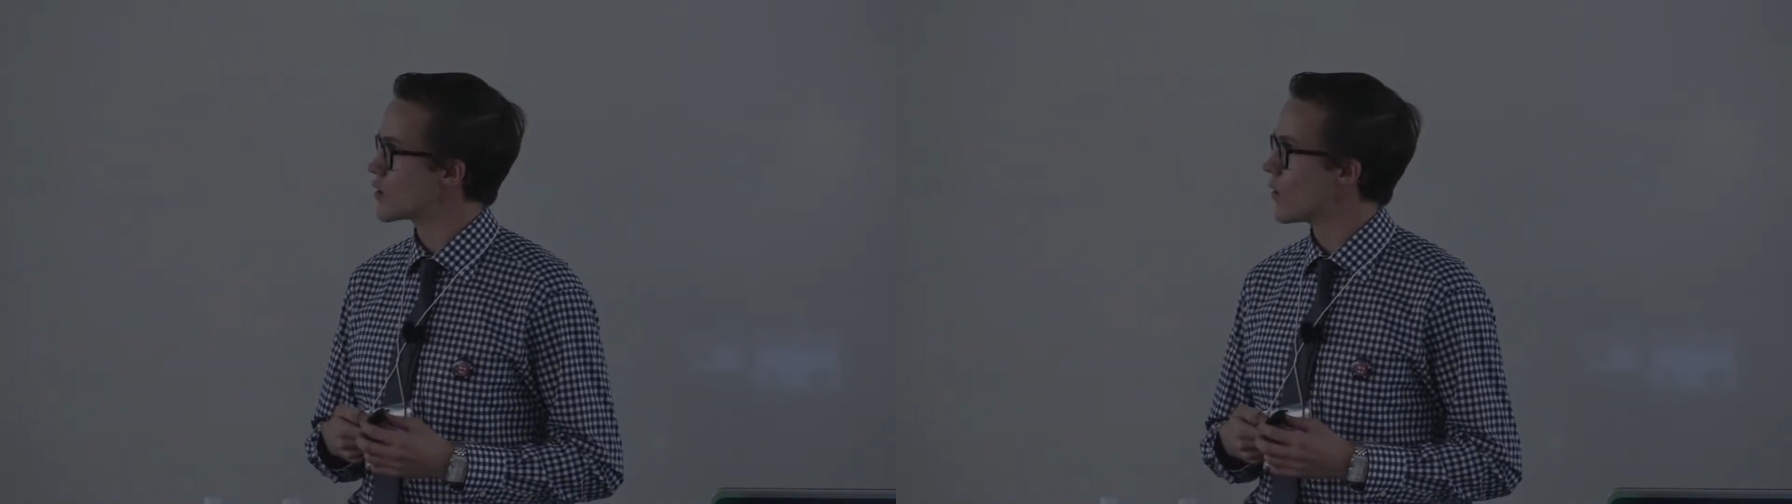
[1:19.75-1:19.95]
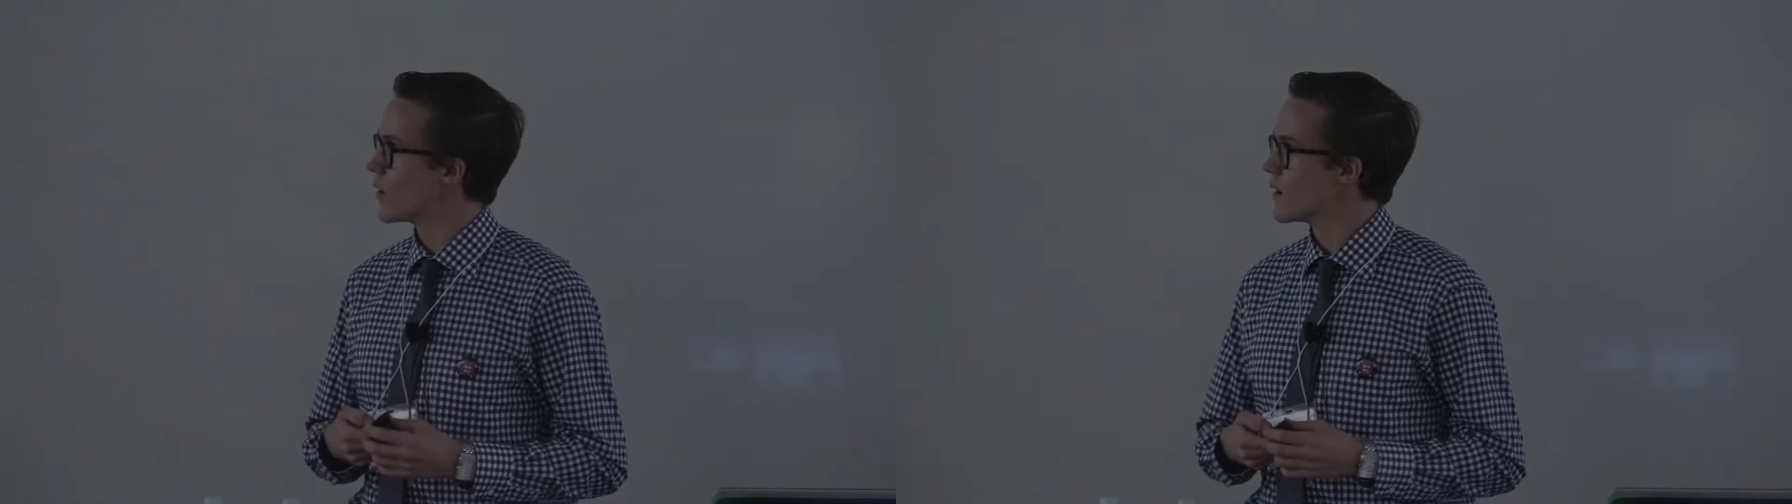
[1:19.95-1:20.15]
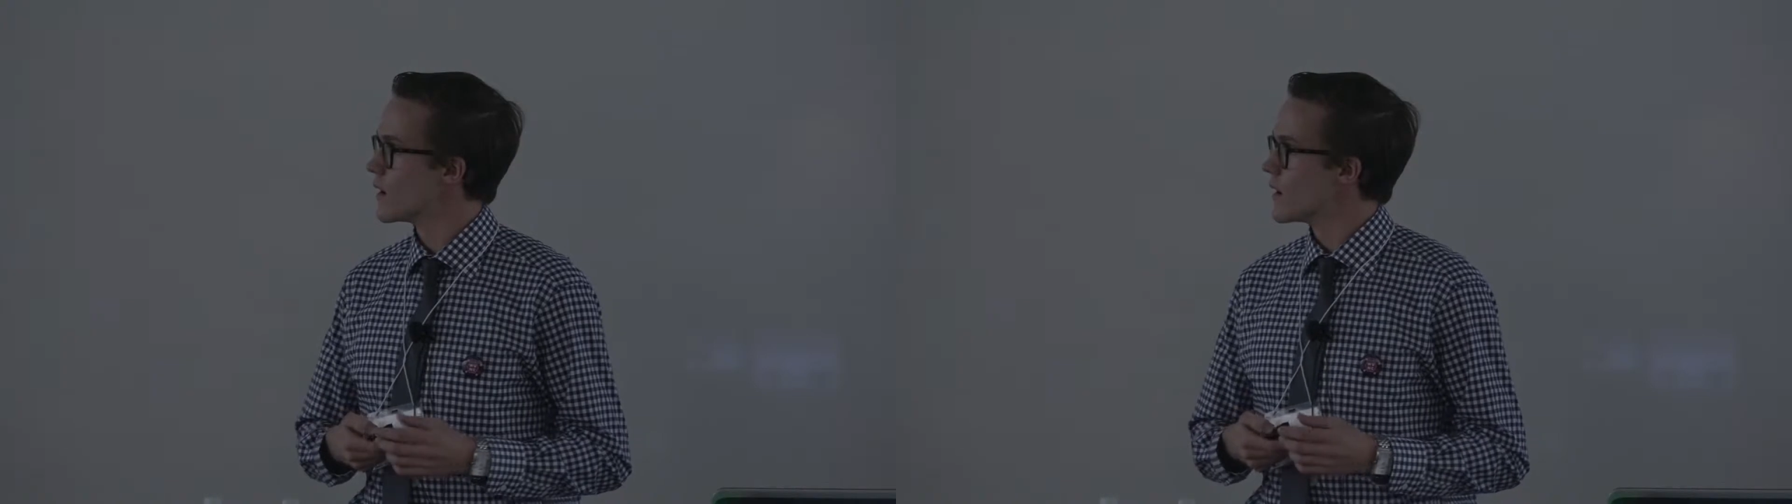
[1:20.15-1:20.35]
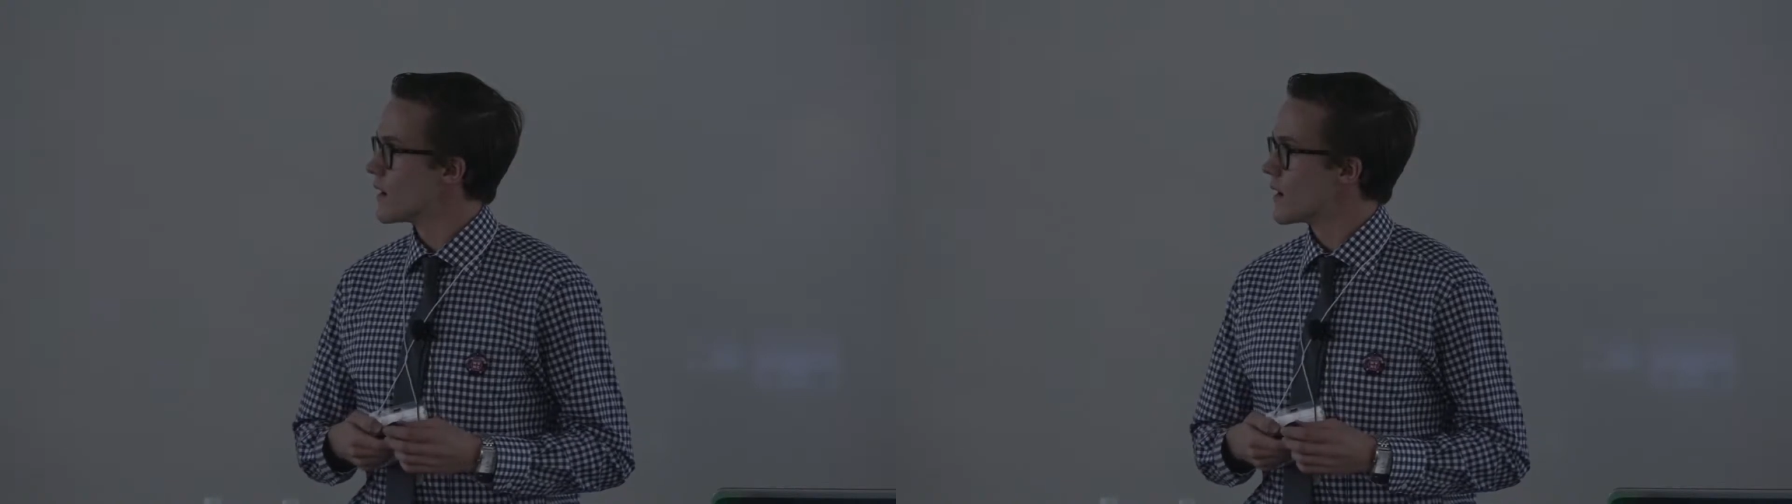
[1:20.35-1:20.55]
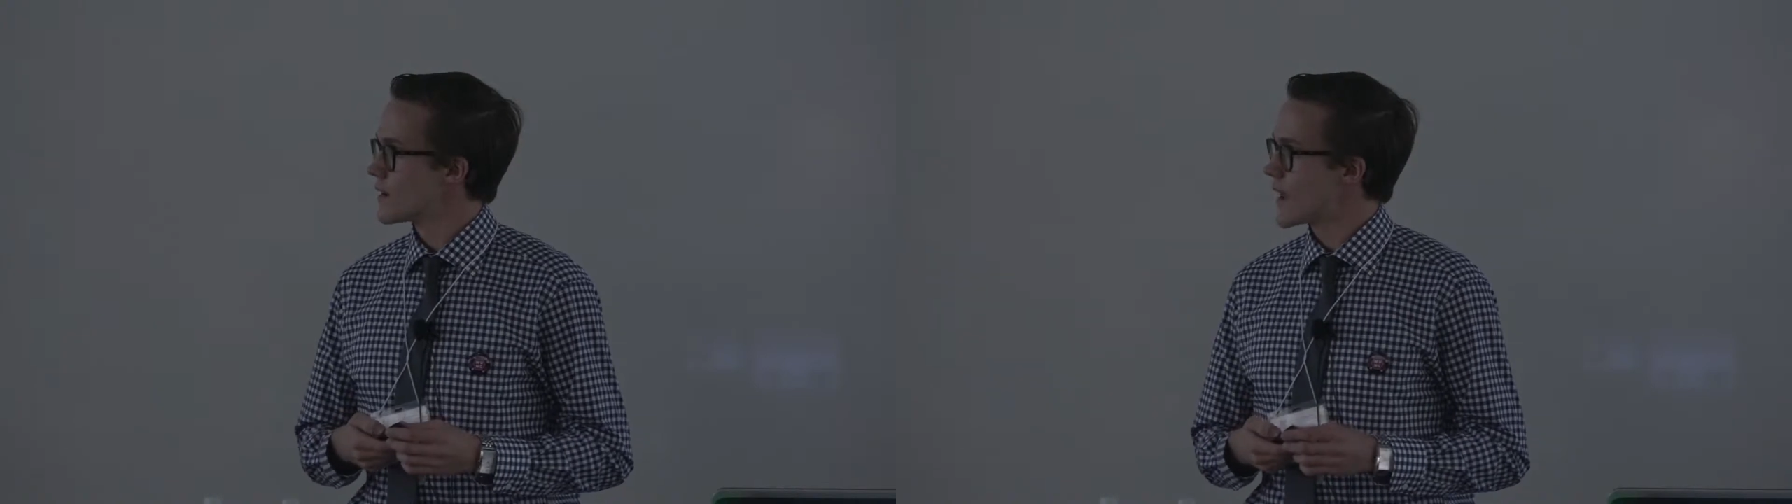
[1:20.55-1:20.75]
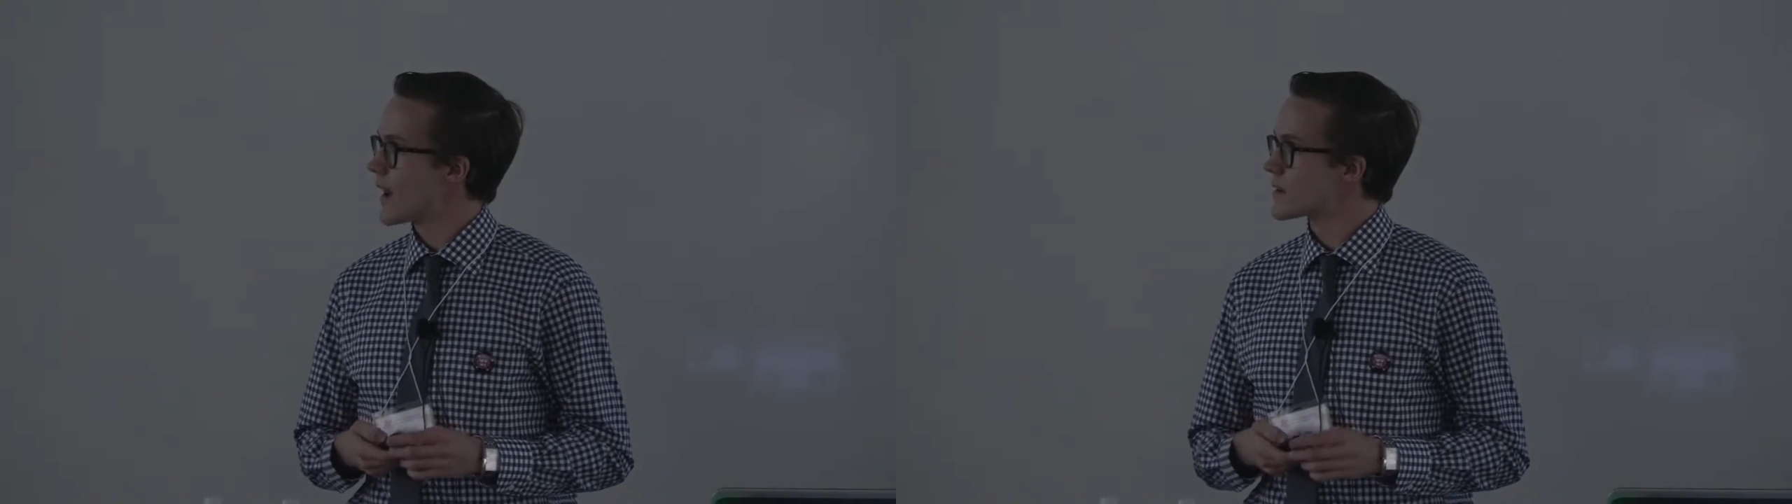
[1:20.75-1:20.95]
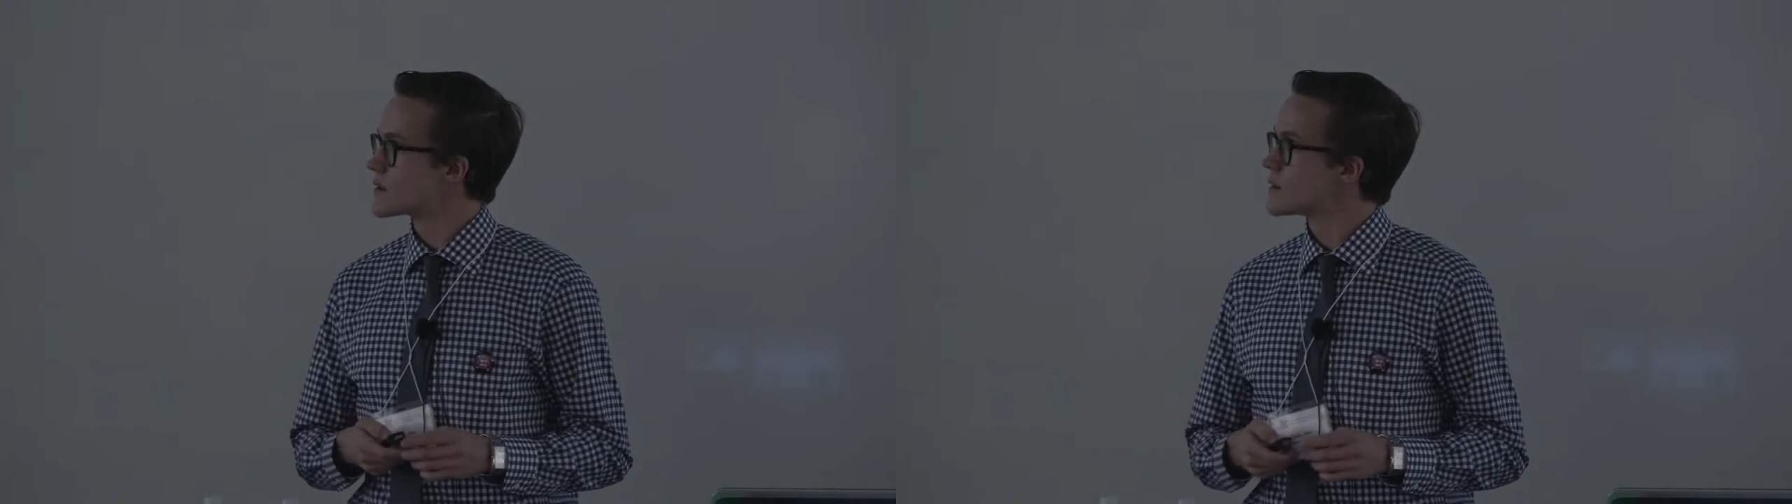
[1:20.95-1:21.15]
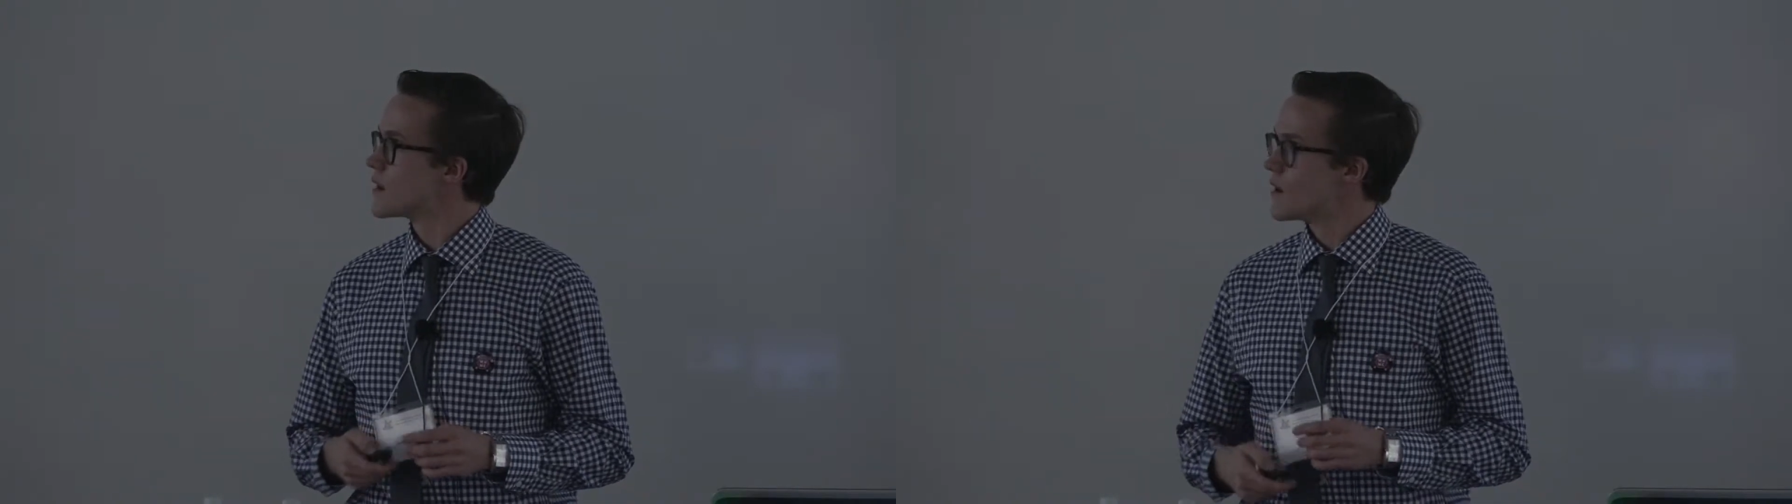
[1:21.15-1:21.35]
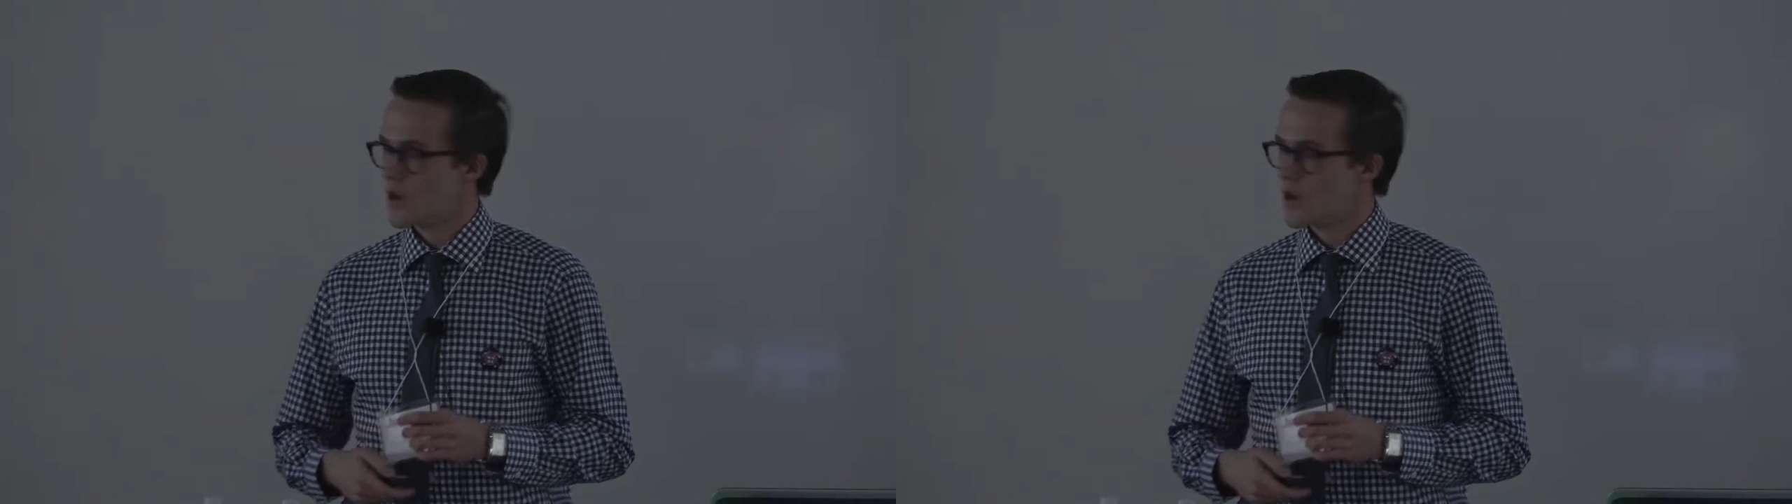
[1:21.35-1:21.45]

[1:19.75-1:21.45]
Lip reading: your tests.